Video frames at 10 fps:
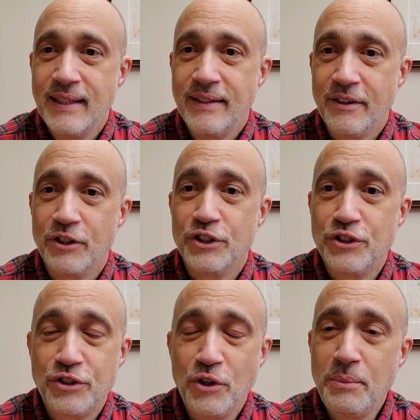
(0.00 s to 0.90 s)
There are
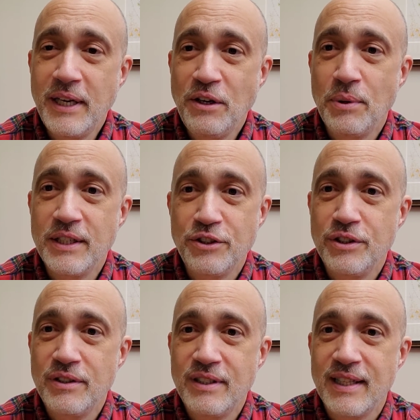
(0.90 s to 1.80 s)
so many
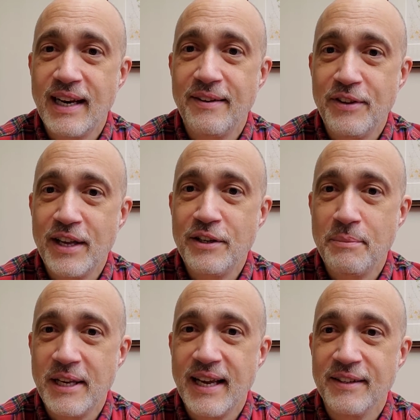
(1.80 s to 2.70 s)
questions that have yet to
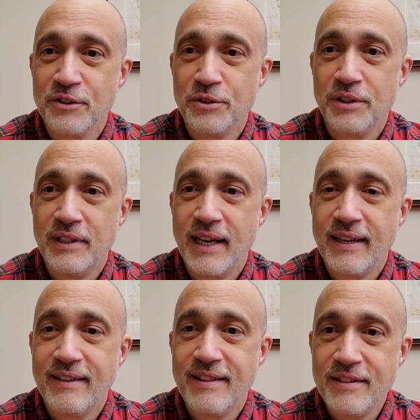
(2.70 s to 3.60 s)
be answered, yet
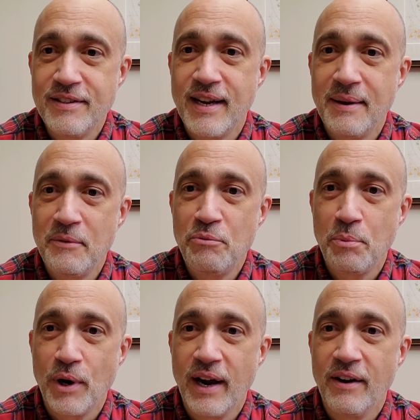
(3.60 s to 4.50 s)
in this time of
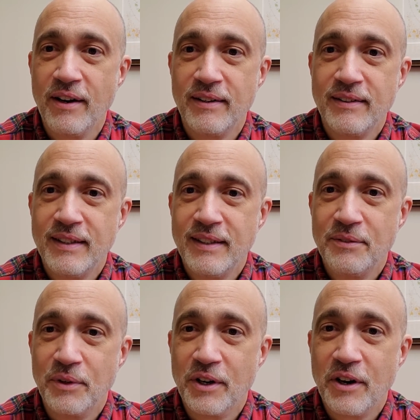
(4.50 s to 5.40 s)
prayer,
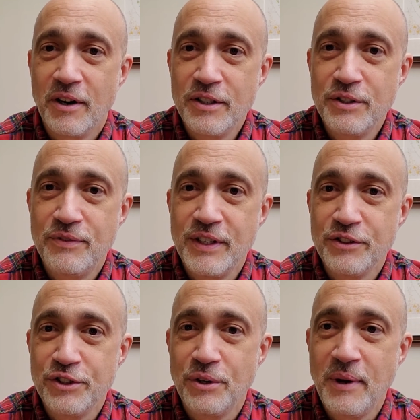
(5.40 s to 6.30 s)
when our hearts feel
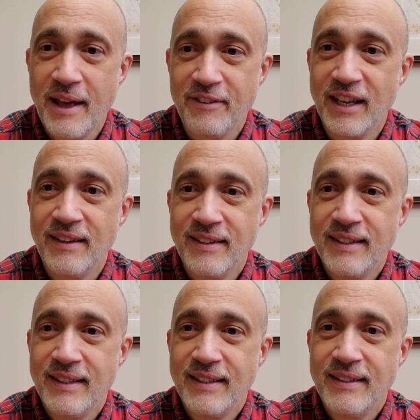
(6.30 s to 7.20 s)
so heavy,
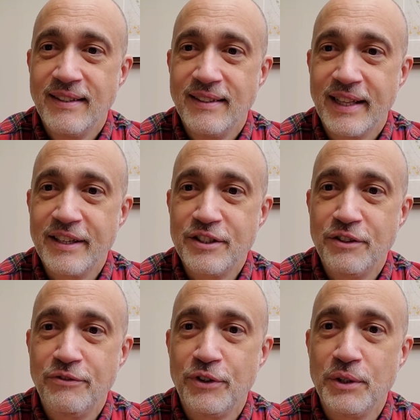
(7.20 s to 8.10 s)
let us
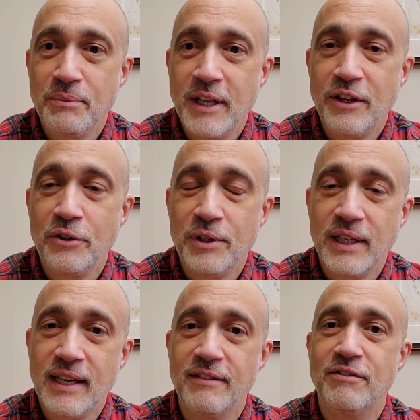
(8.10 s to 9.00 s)
affirm that your
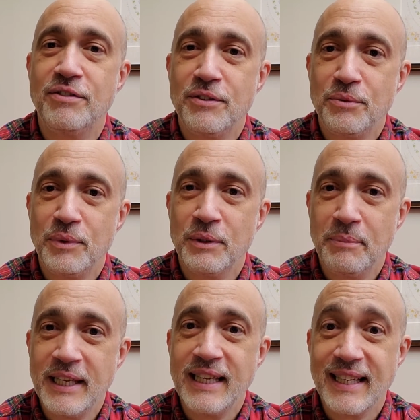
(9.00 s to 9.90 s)
love will
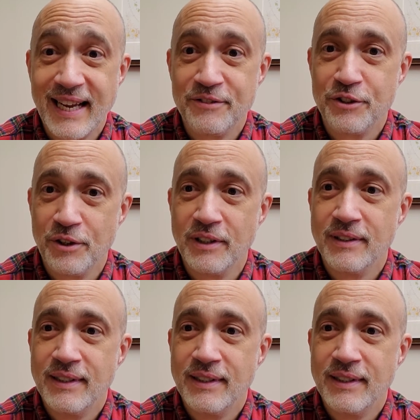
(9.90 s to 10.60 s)
be an answer,